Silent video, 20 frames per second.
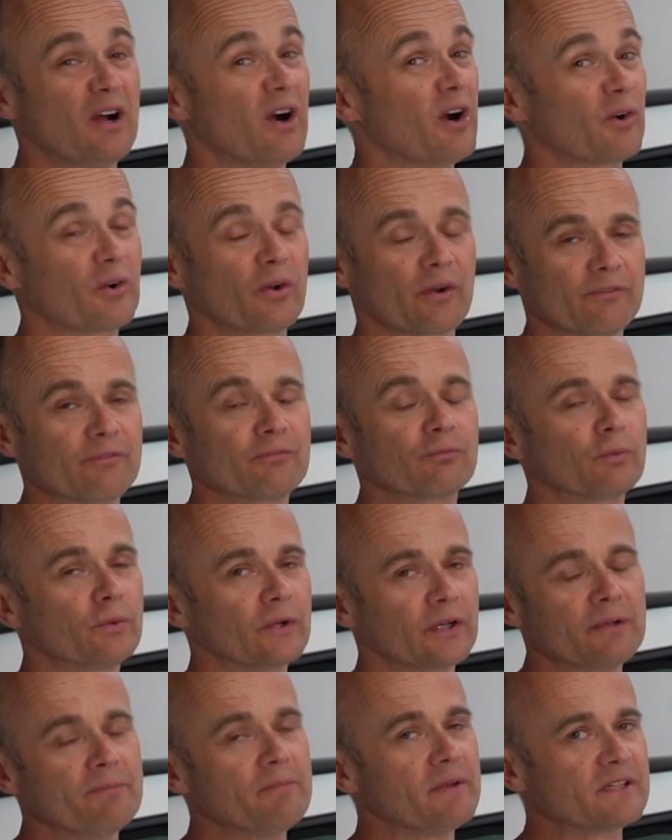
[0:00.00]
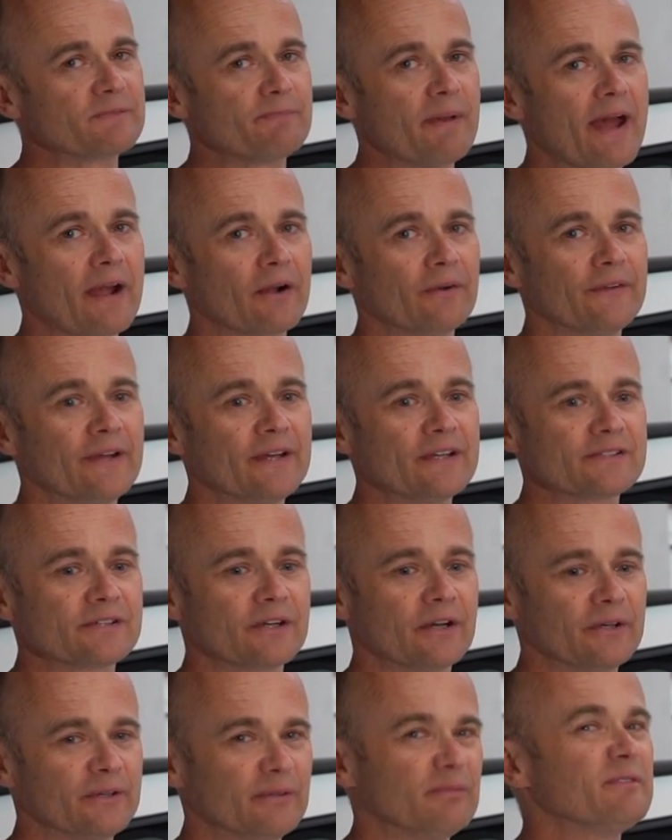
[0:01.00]
I've got a really mixed bag on there,
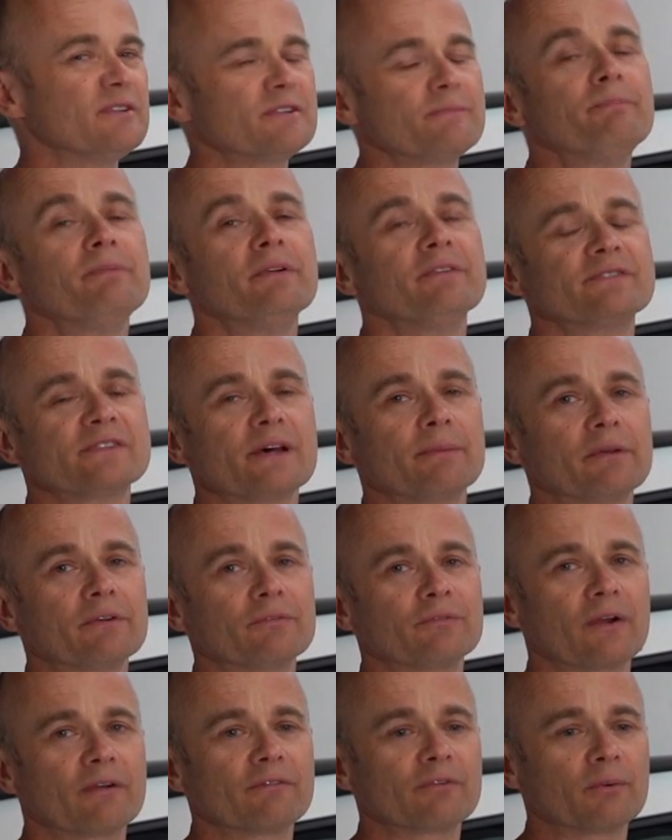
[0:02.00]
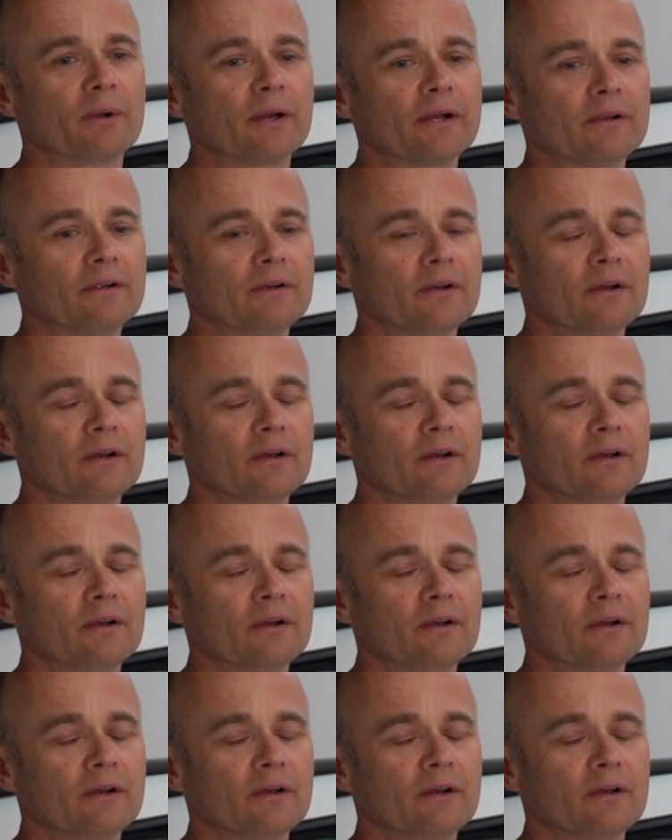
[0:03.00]
so there's a bit of something for everyone.